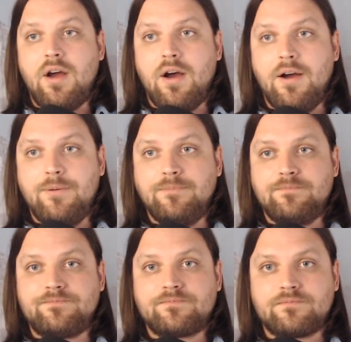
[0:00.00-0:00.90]

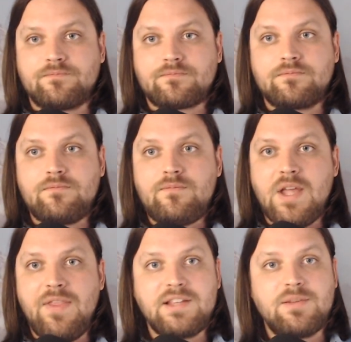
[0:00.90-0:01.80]
And
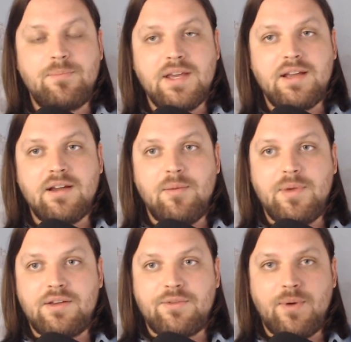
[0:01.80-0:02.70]
that's a
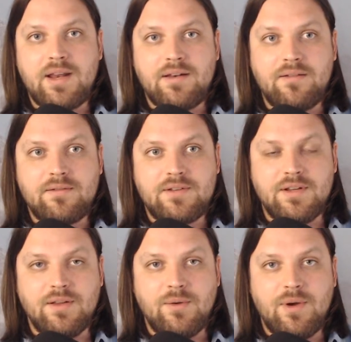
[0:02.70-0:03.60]
big threat
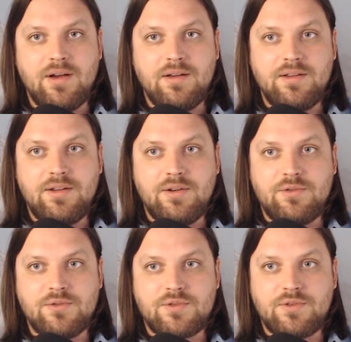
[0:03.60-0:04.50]
to
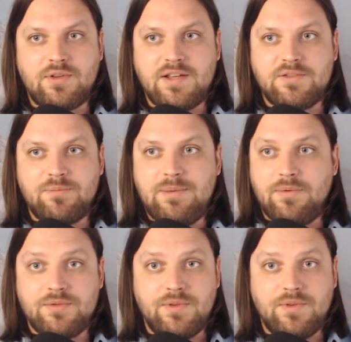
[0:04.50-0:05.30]
to a certain class of people.